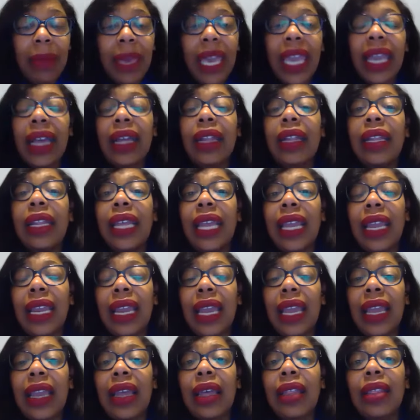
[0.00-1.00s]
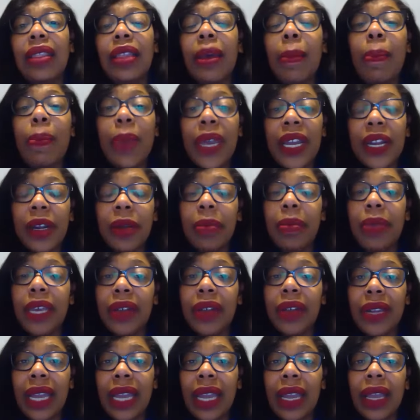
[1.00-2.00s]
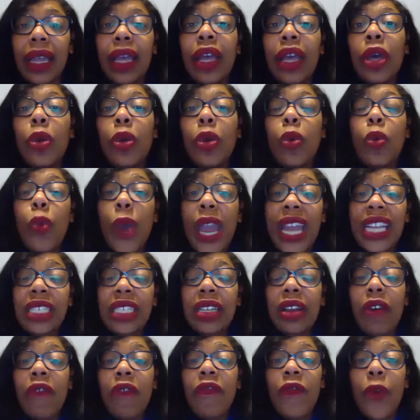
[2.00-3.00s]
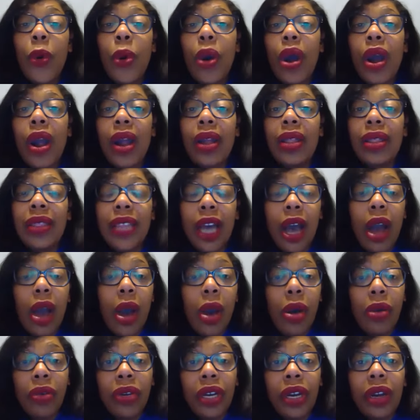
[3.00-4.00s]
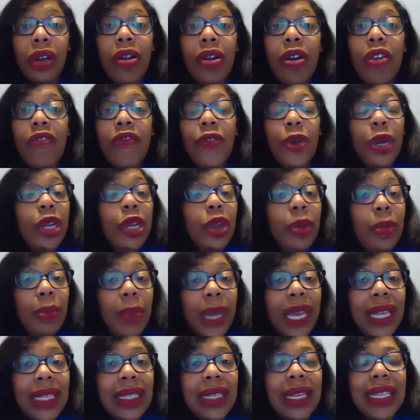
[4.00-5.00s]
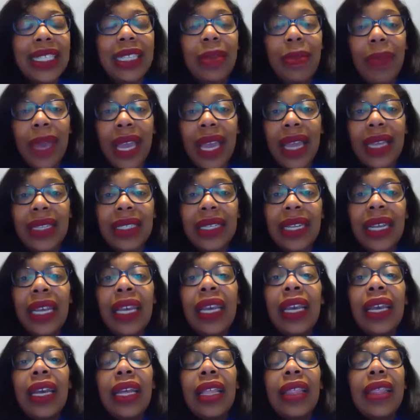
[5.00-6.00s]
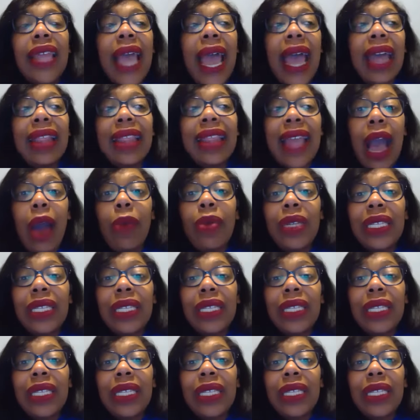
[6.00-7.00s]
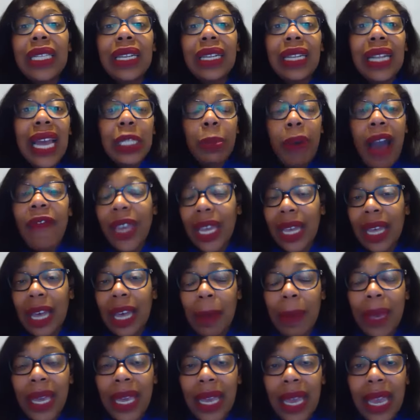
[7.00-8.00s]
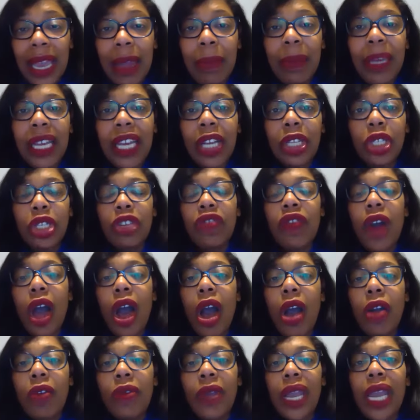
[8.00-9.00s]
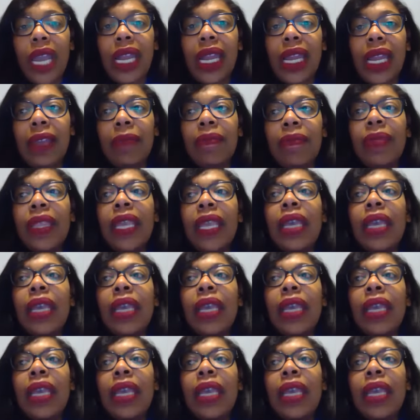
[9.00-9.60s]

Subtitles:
in cleaning the bigger building, which for the owner or for your business meant that that was less profit coming in because you've already